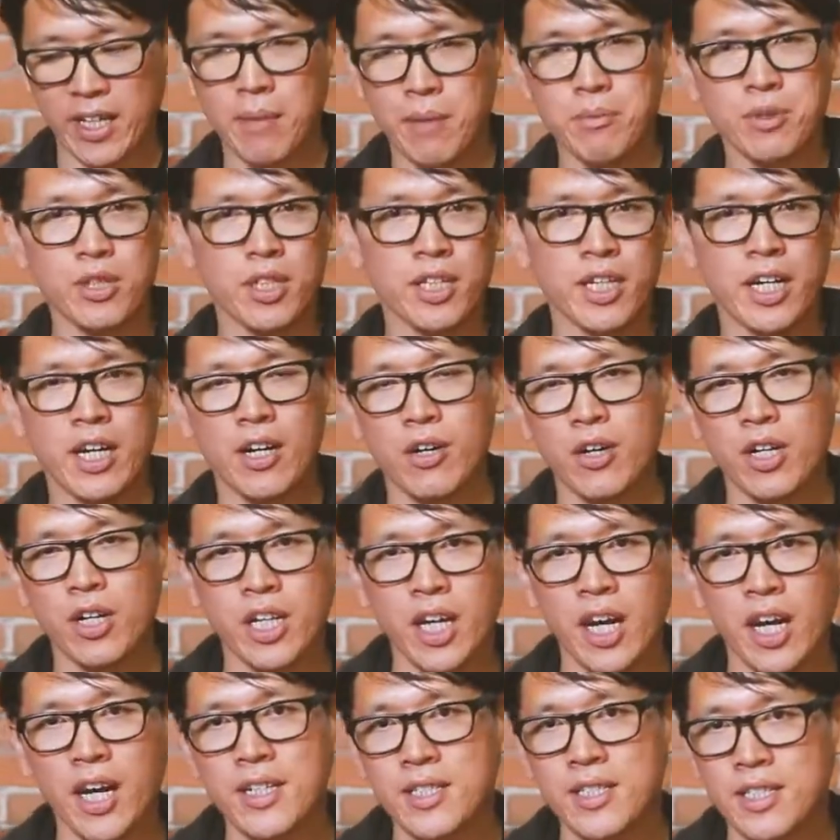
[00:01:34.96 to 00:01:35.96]
Comes with a carry
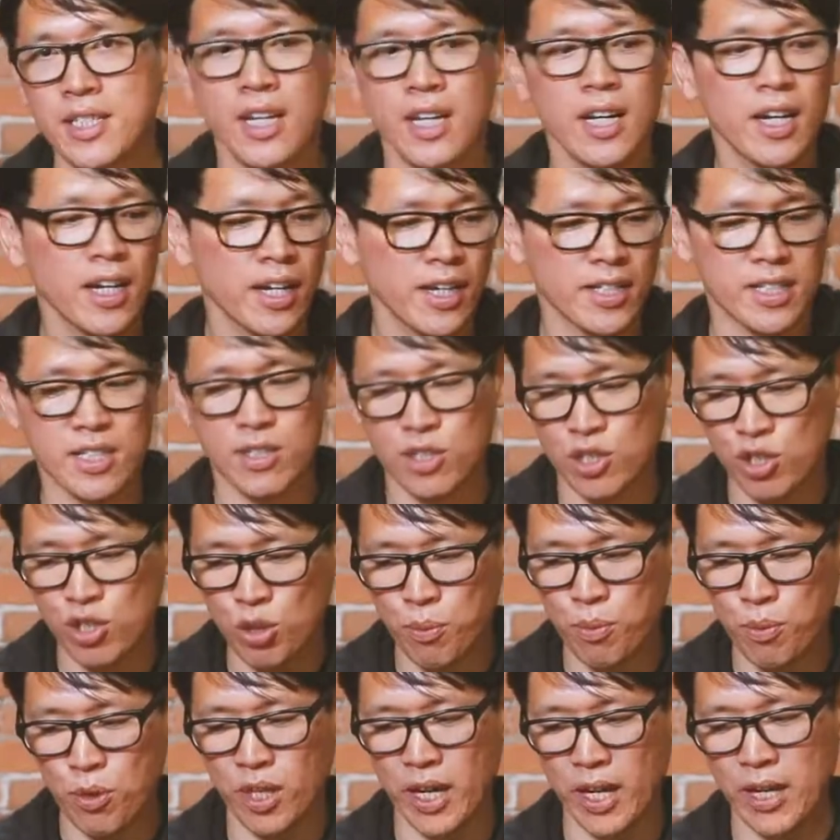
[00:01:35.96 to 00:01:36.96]
case. It's
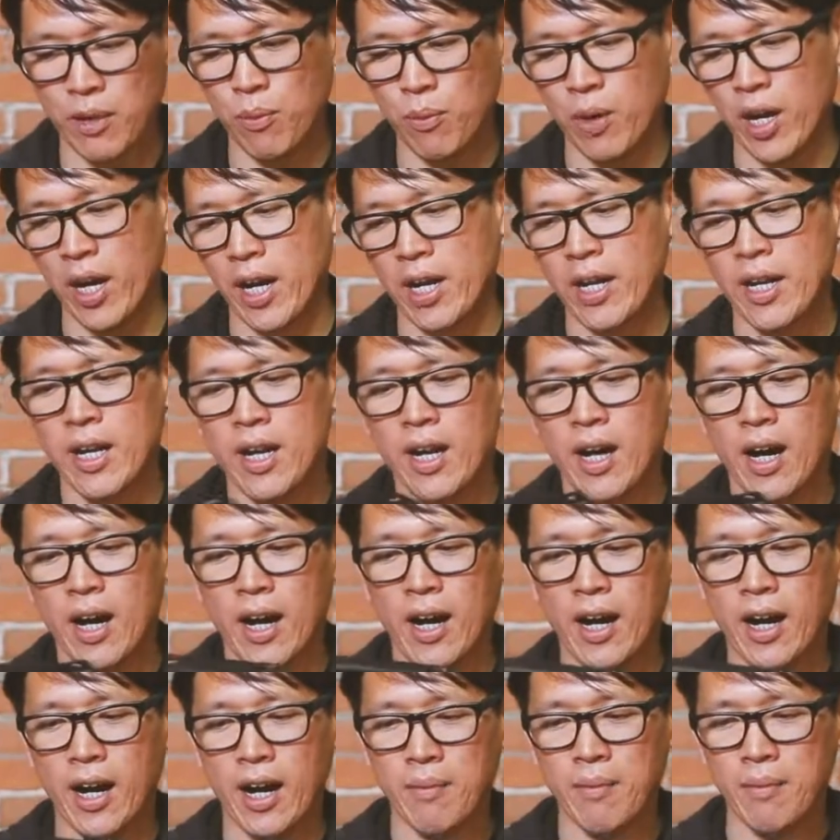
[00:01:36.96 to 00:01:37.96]
super lightweight.
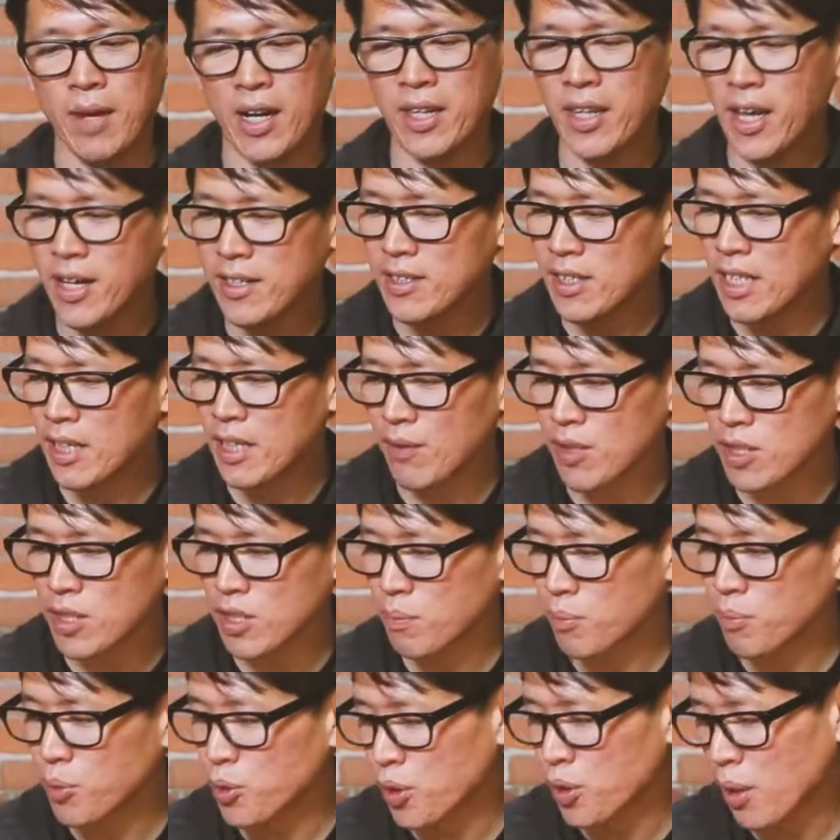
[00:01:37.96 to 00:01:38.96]
And then even to
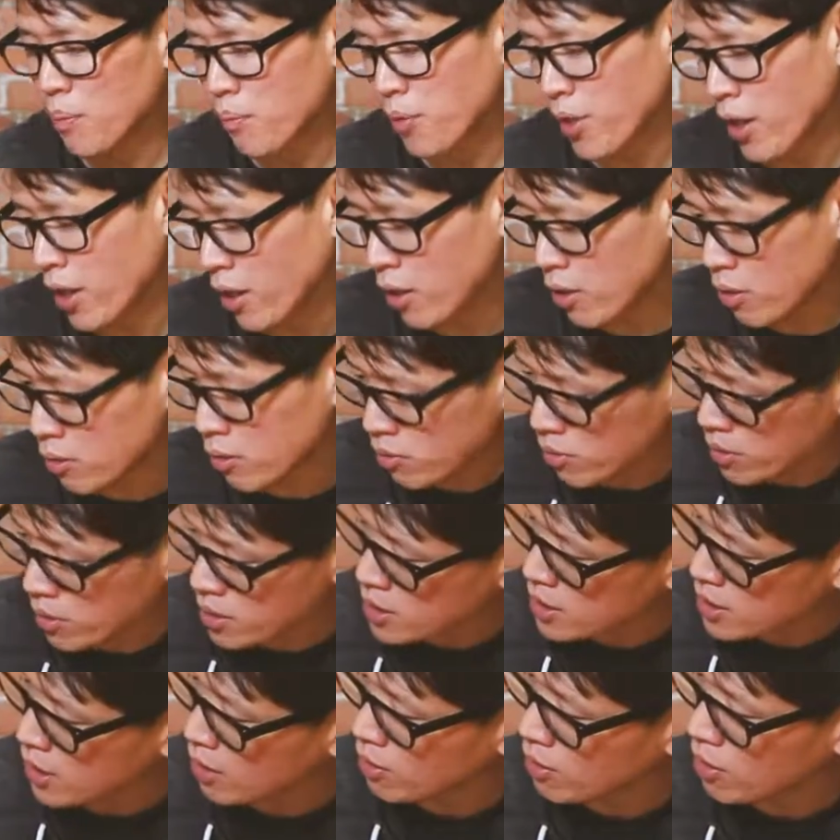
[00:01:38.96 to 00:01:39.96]
boot up though, let's
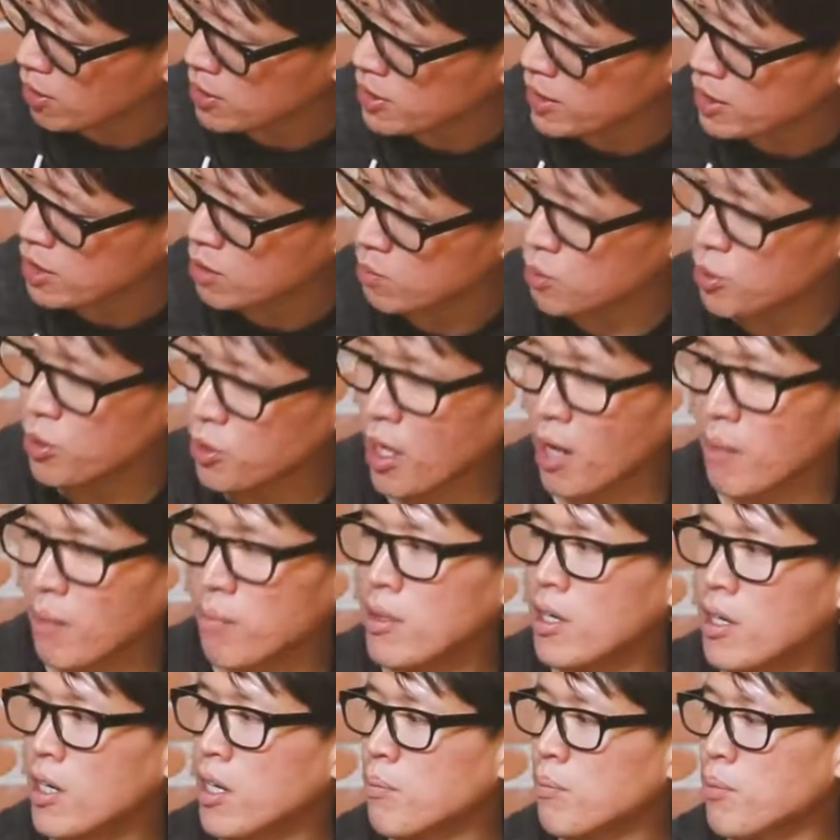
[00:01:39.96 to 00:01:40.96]
see how long it takes to boot up.
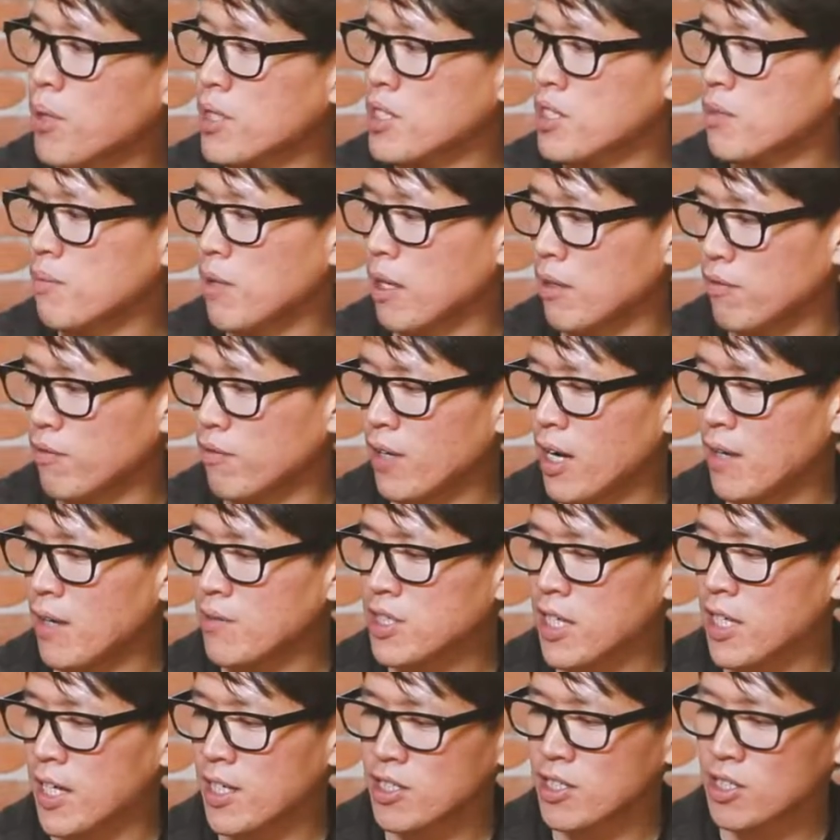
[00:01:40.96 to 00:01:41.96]
Press it about 5
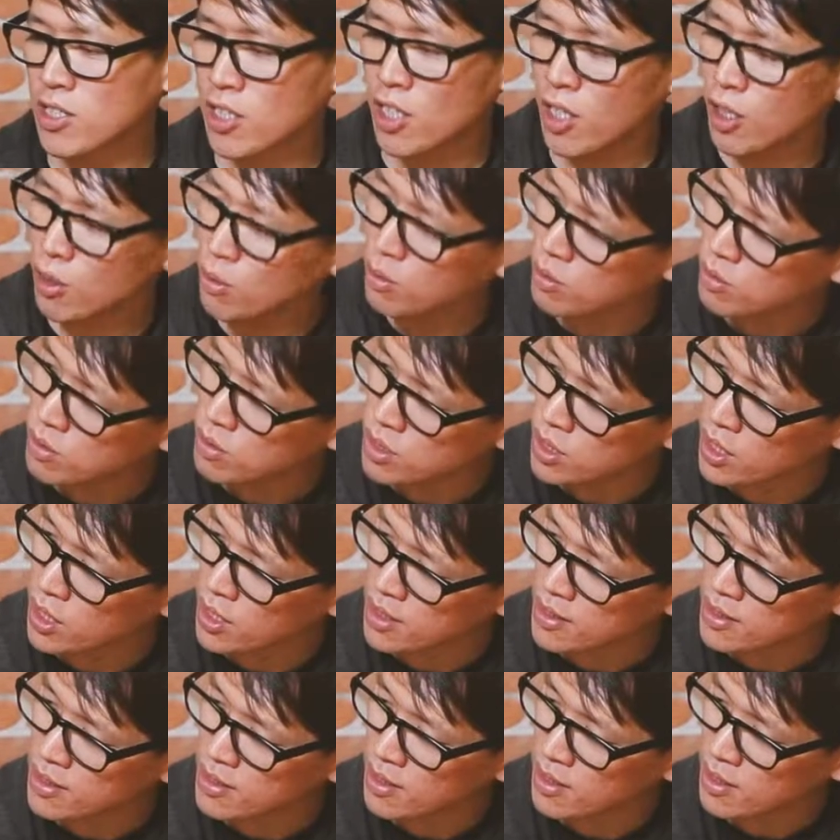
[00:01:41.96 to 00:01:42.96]
seconds ago.
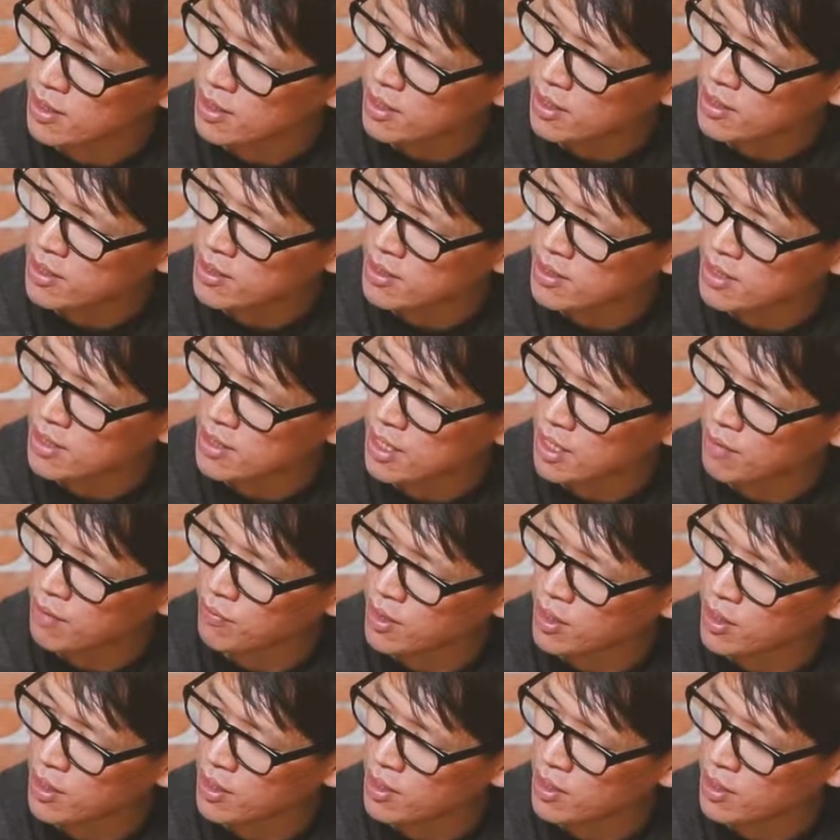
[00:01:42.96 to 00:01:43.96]
6,
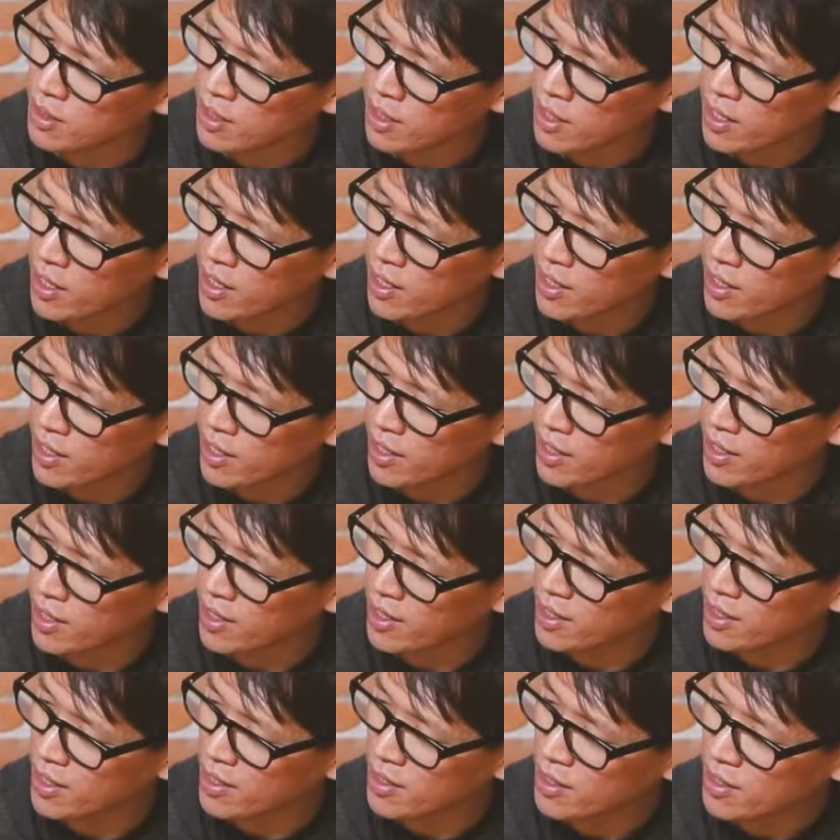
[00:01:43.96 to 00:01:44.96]
7,
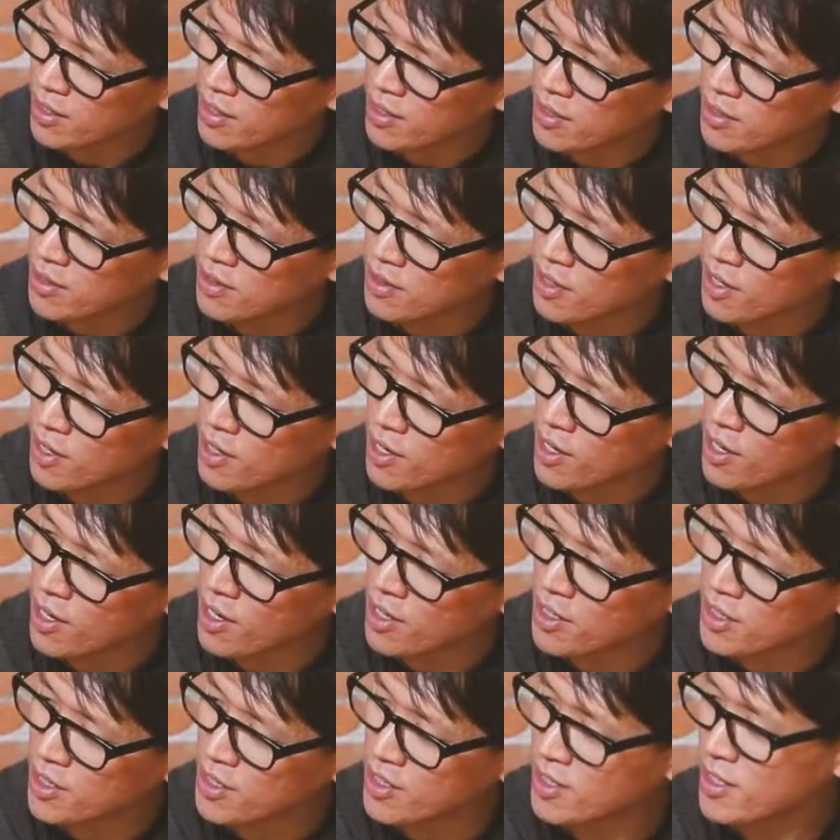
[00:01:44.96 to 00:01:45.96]
8,
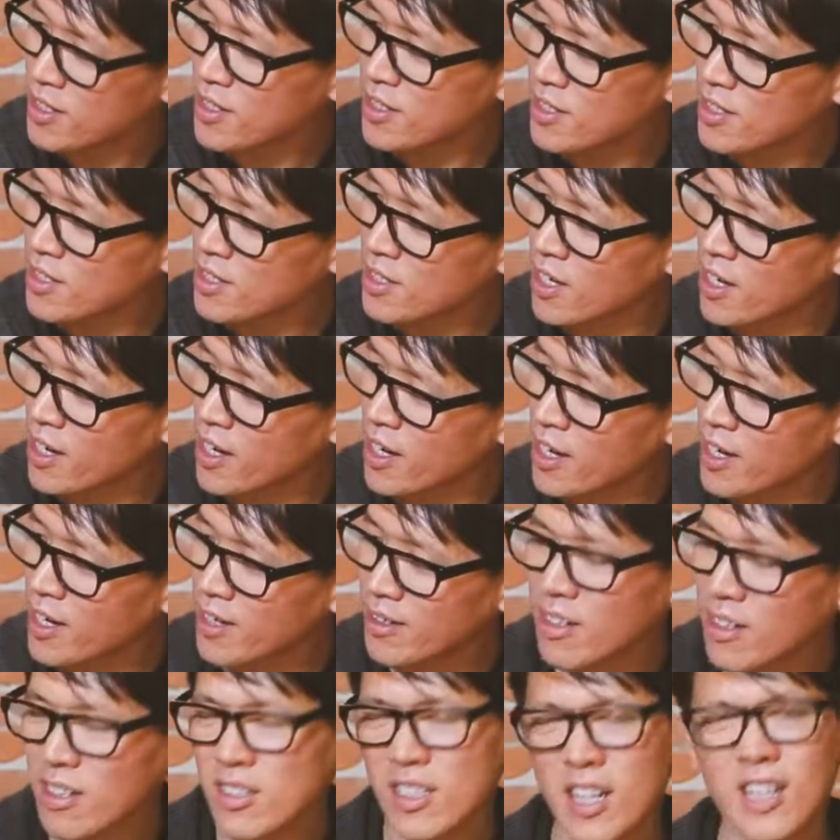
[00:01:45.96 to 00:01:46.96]
9,
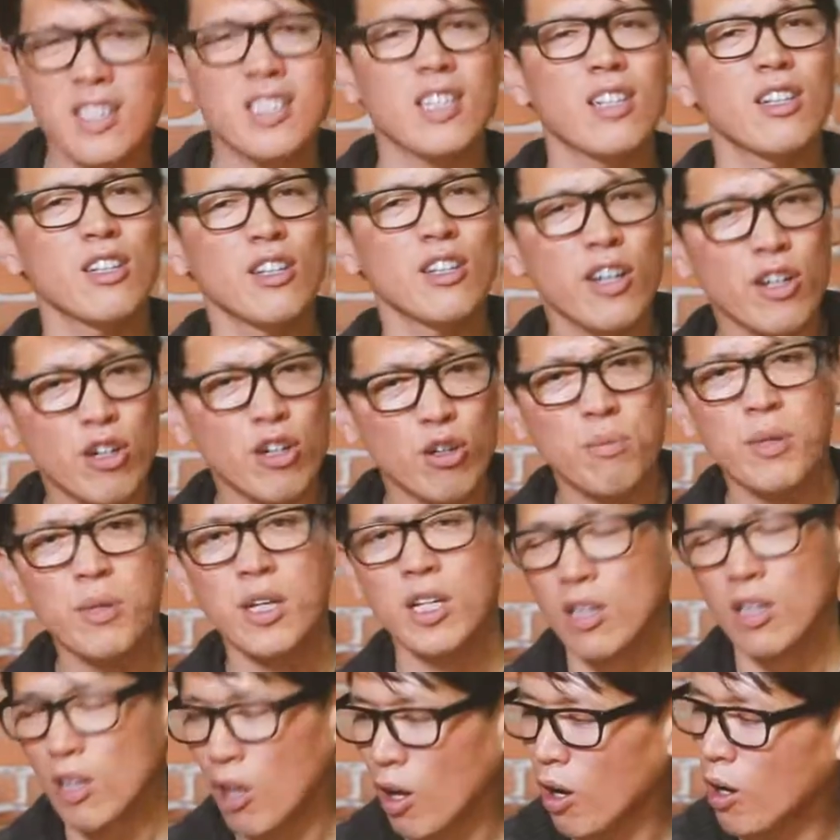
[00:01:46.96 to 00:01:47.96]
10. Takes a little
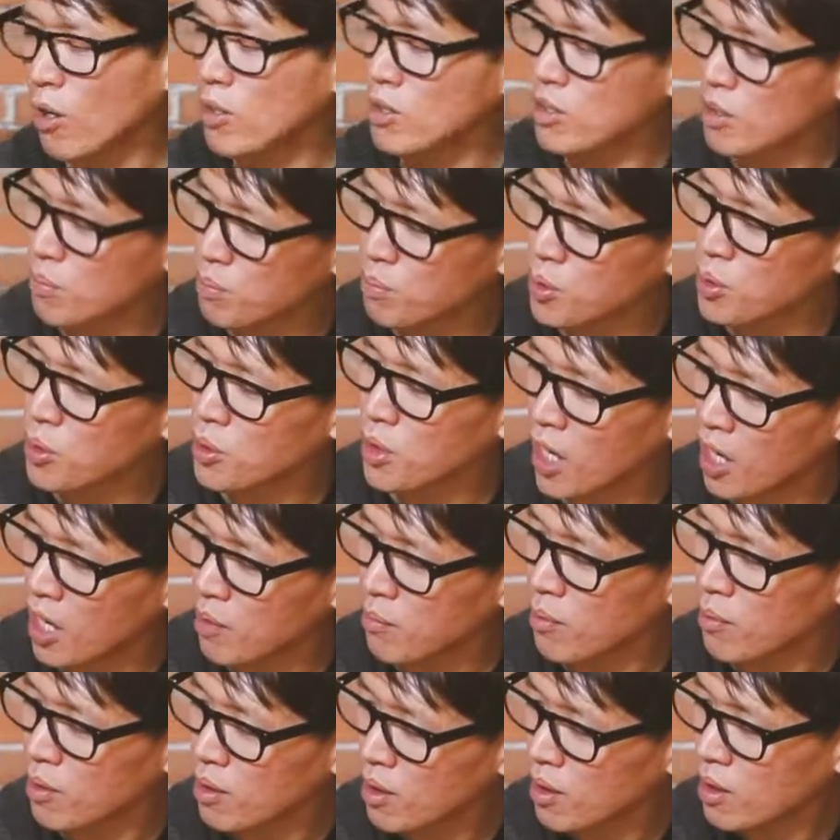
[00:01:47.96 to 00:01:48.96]
bit long to boot
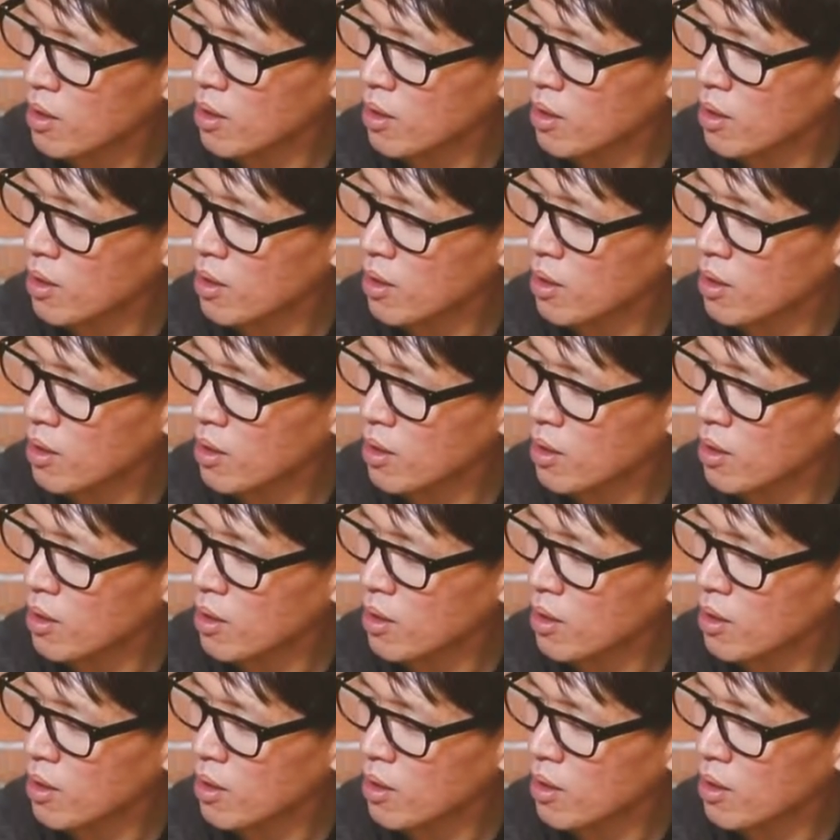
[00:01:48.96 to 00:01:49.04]
up.